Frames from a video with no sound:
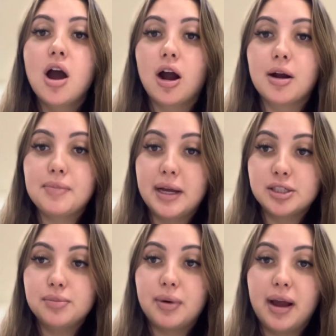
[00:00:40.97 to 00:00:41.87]
are
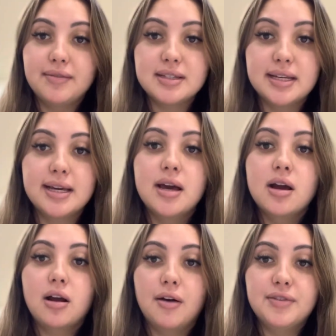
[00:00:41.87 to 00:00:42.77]
patient privacy,
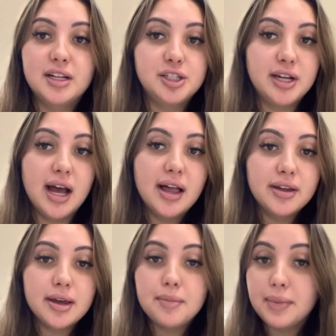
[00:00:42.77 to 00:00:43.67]

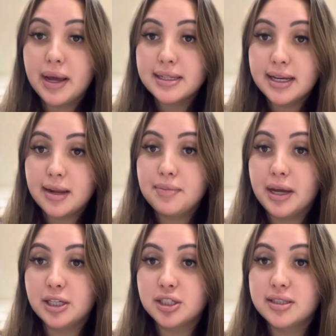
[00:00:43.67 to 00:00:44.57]
confidentiality, maintaining
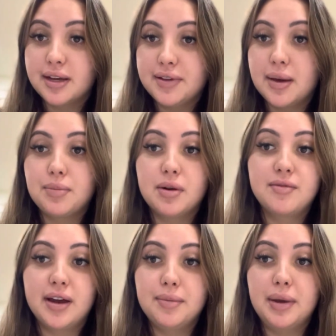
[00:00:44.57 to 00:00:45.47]
patient safety, and
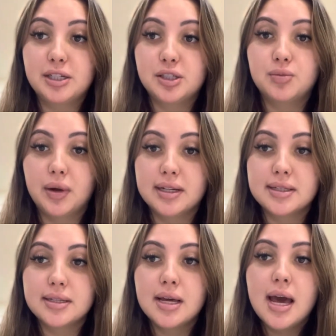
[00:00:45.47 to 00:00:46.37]
providing patient
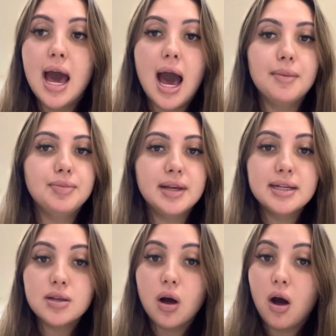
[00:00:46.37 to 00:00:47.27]
rights. These
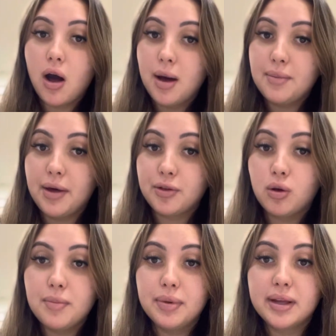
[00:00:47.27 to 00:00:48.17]
ethical
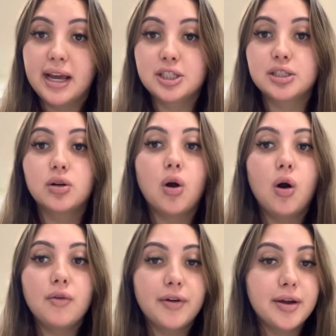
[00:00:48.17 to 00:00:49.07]
implications are
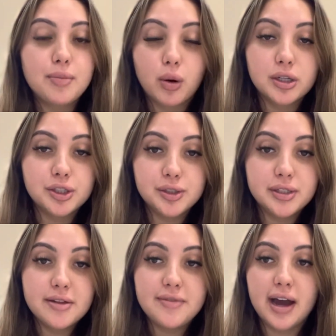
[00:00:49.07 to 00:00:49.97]
all very important due to
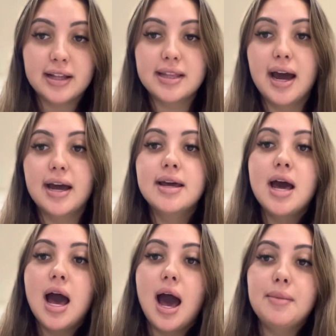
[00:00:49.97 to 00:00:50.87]
the fact that
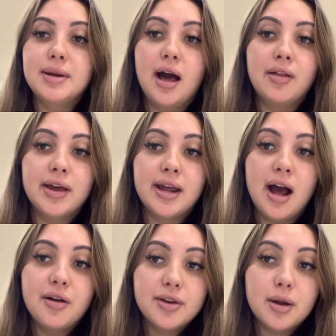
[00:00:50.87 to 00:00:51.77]
an allied
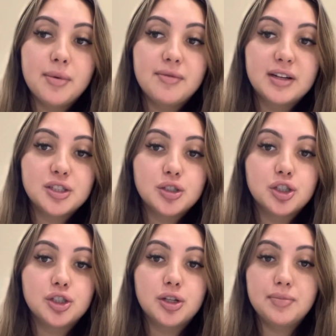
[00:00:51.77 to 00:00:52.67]
healthcare professional
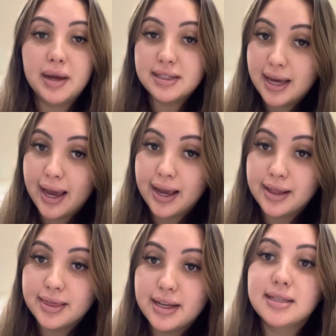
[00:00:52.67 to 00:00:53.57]
should
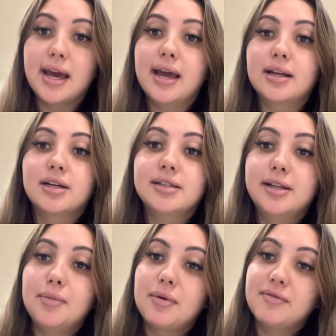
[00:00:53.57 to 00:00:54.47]
maintain these and
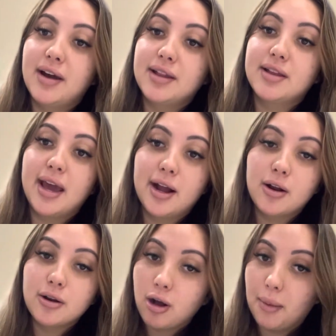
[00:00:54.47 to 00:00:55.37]
continue to provide care
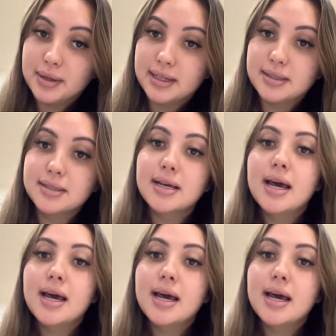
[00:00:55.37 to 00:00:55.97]
and competence.